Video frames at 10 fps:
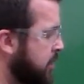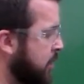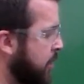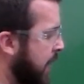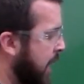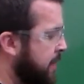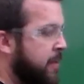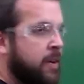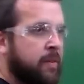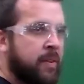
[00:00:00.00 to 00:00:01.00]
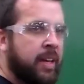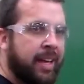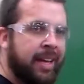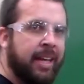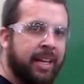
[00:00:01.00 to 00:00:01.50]
so half of
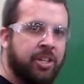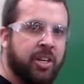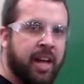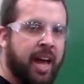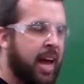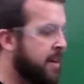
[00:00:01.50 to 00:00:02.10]
1.5 inches.